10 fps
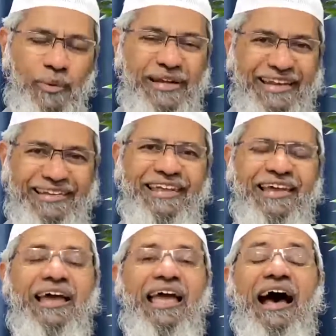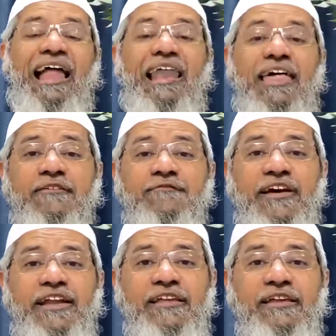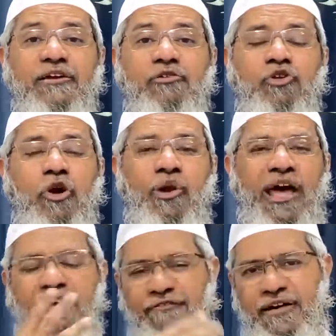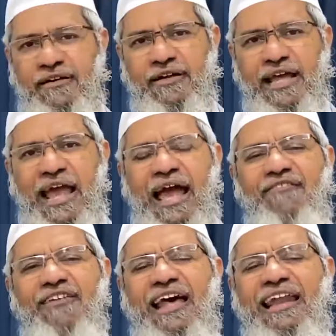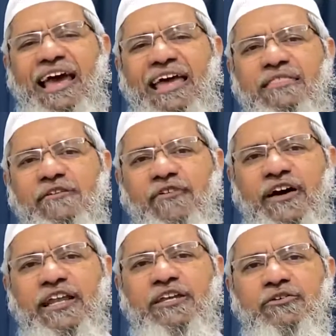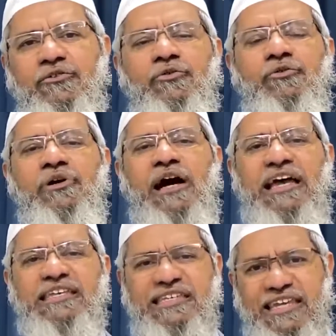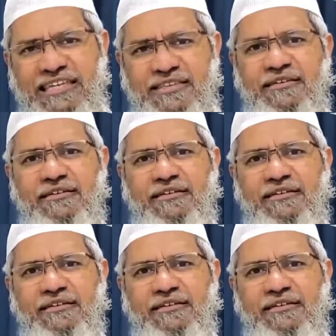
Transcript: the witness day, Allah is referring to Yawm al-Arafah. And when Allah is referring to Ash-Shaheed,